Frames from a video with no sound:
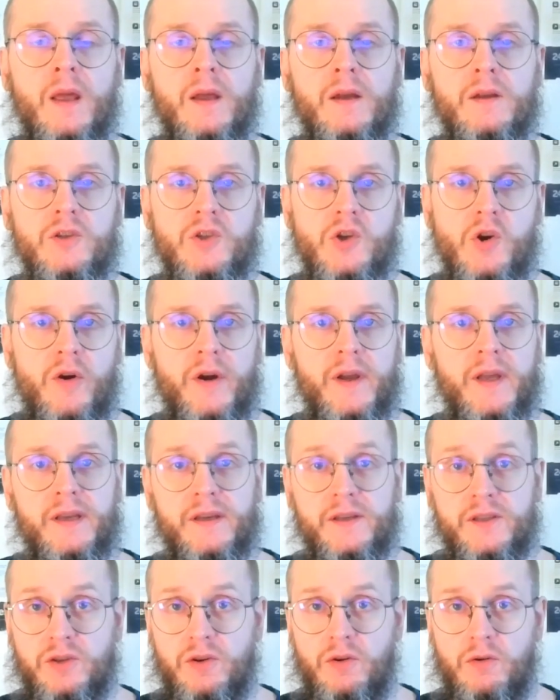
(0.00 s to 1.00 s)
Joy,
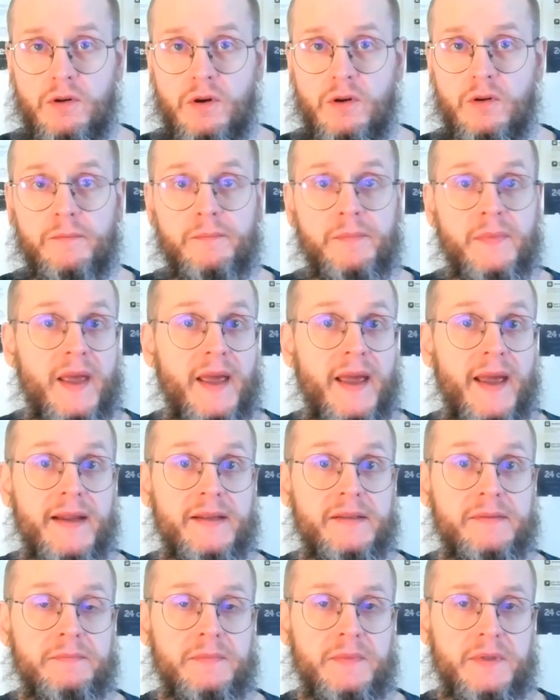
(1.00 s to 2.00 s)
sorrow,
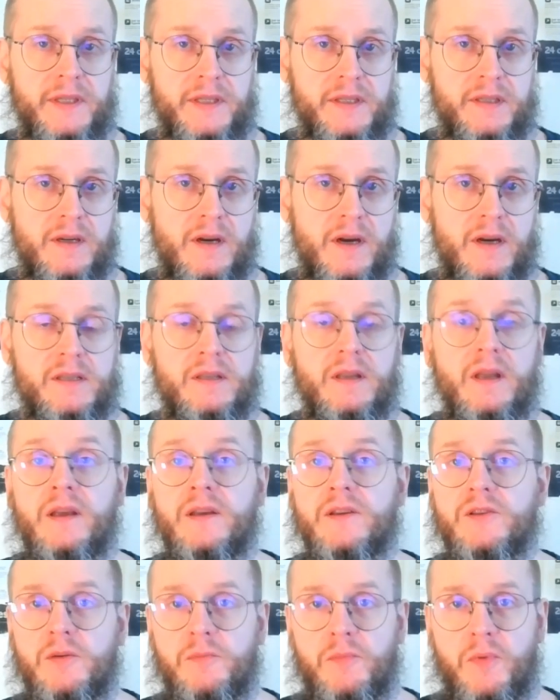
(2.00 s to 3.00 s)
hate, disgust,
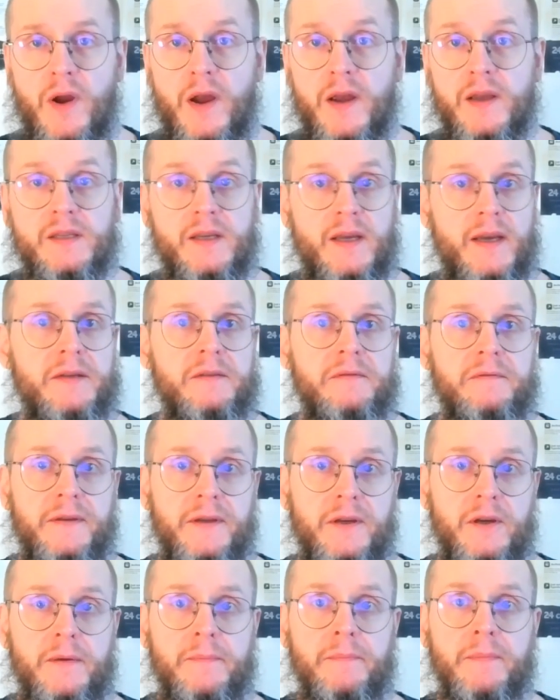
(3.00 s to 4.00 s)
surprise and
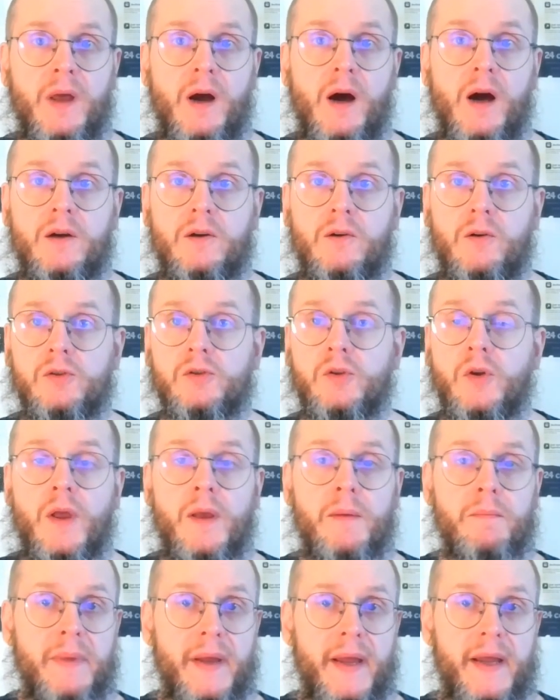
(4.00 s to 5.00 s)
fear are called
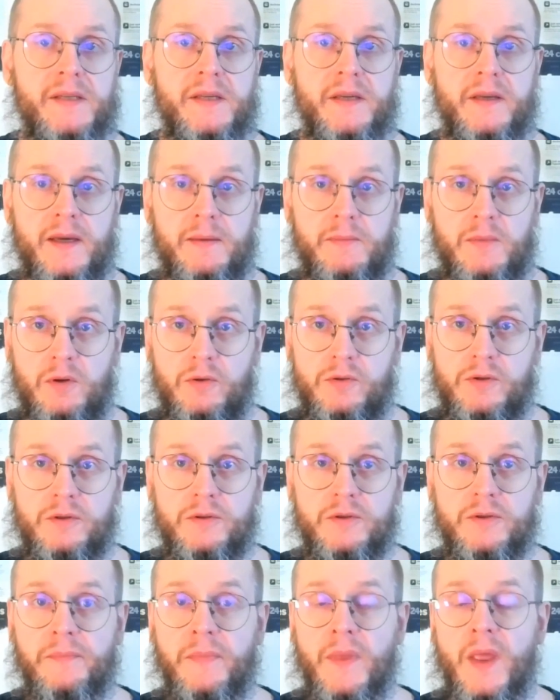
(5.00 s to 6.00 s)
basic
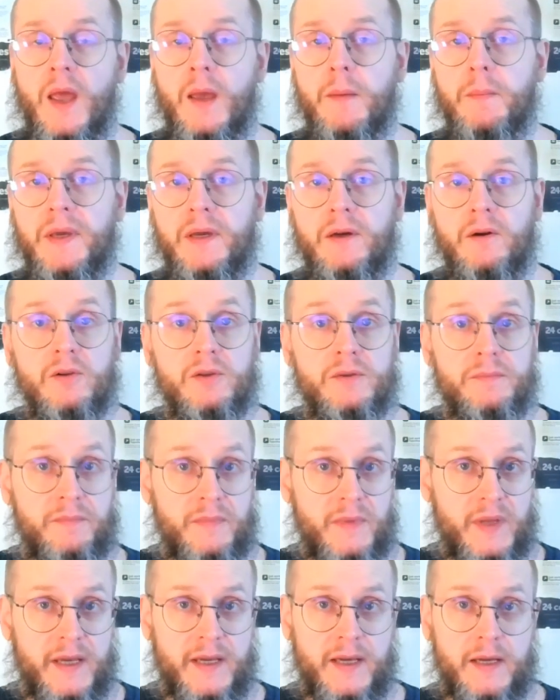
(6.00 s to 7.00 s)
emotions because
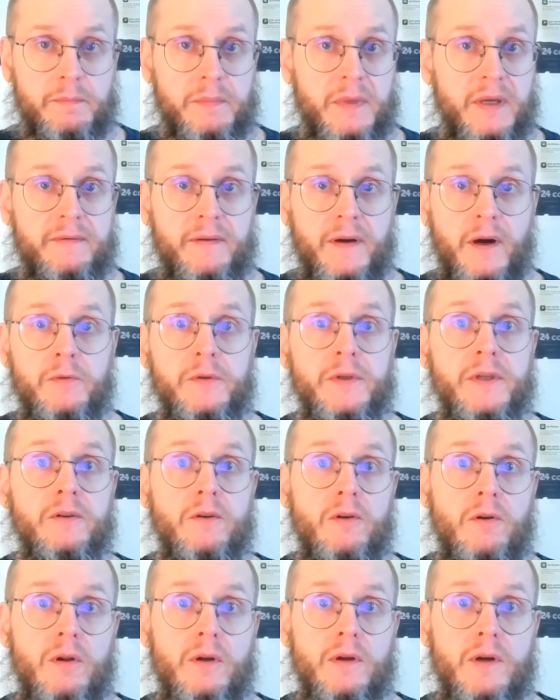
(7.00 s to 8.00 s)
they can be found in
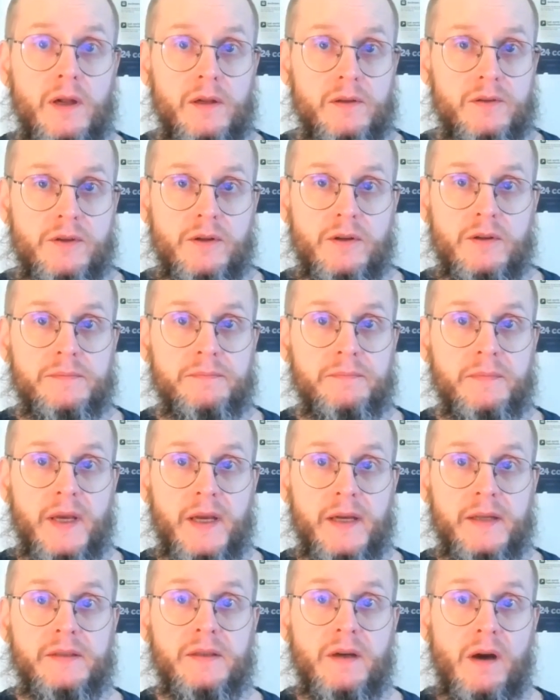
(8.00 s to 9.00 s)
all cultures
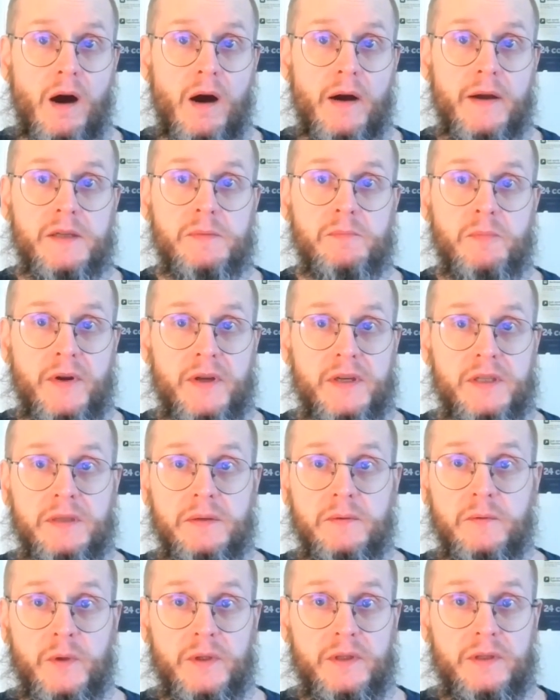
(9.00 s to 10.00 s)
and are expressed
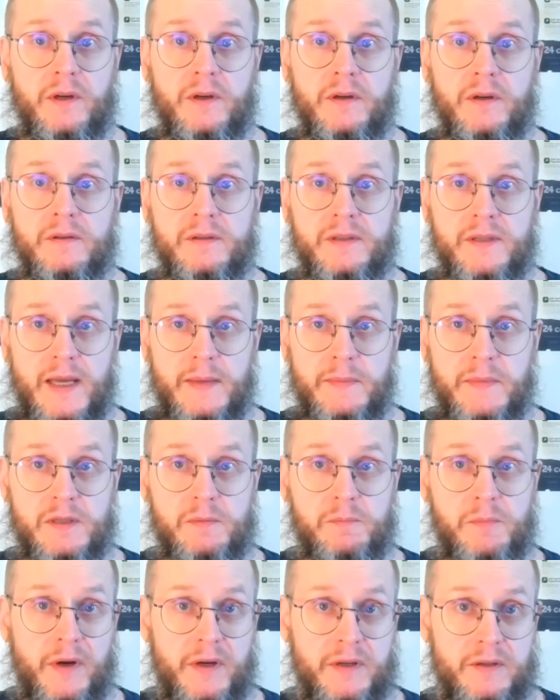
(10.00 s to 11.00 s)
with the same
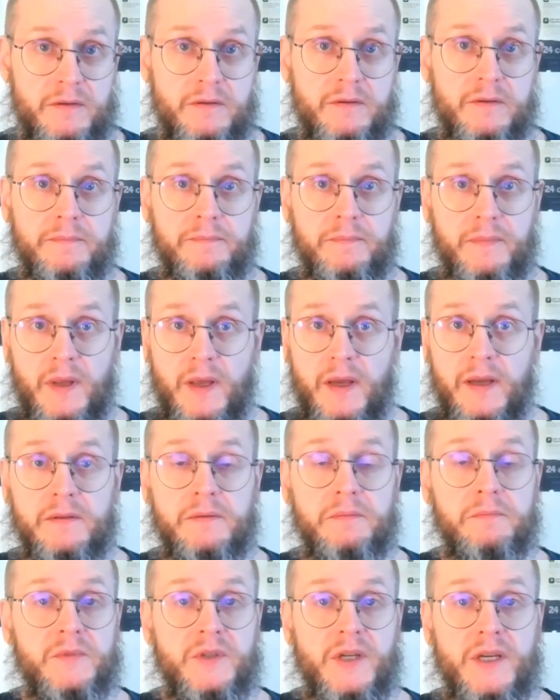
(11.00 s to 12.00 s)
expressions and
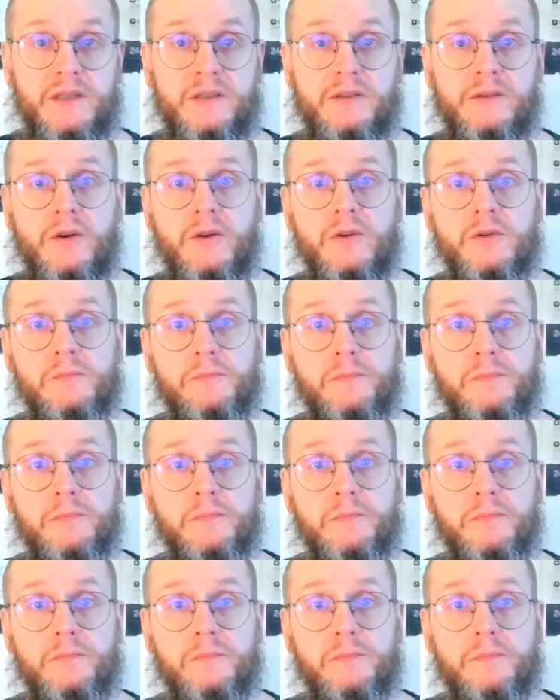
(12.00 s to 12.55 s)
gestures.